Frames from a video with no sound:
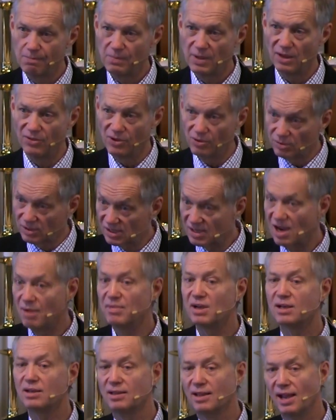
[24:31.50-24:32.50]
And there is
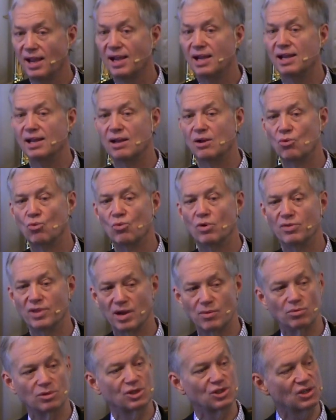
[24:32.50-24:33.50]
coming a day when they
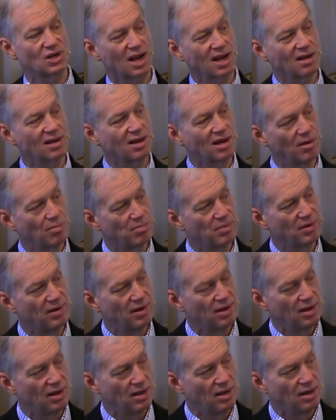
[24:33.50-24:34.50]
will stand up
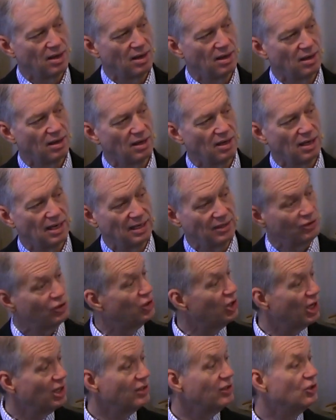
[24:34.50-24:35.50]
and
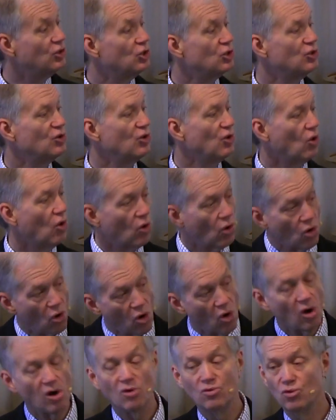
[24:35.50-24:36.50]
judge
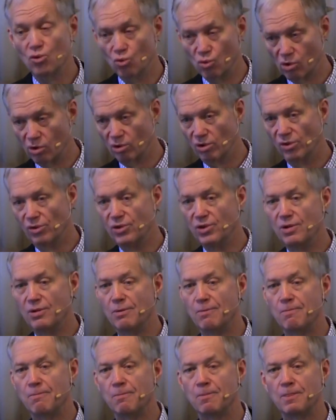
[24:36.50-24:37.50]
all the world.
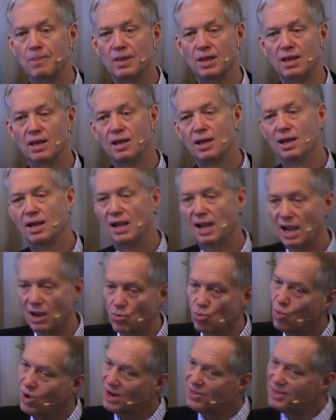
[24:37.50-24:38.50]

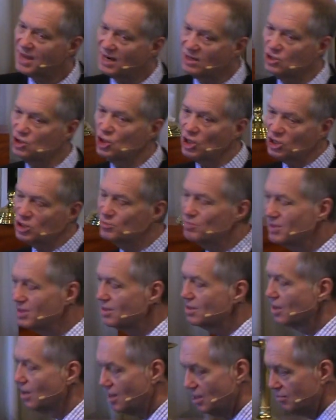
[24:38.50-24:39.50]
And when that
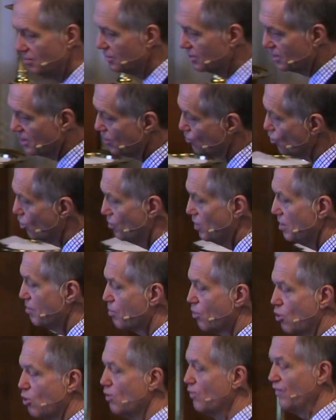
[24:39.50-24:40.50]
judgment comes, it will be
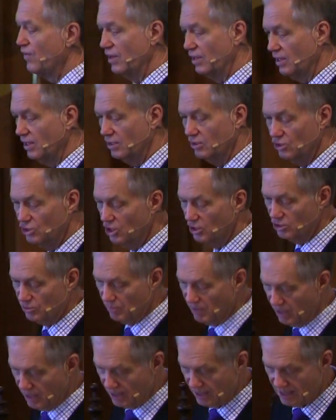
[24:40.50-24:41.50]
perfect in
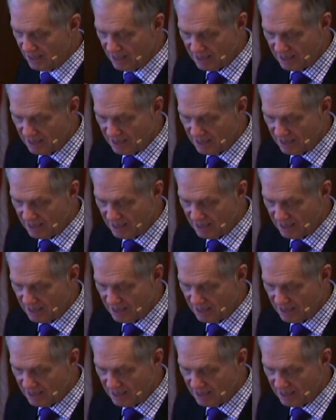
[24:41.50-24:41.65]
judgment.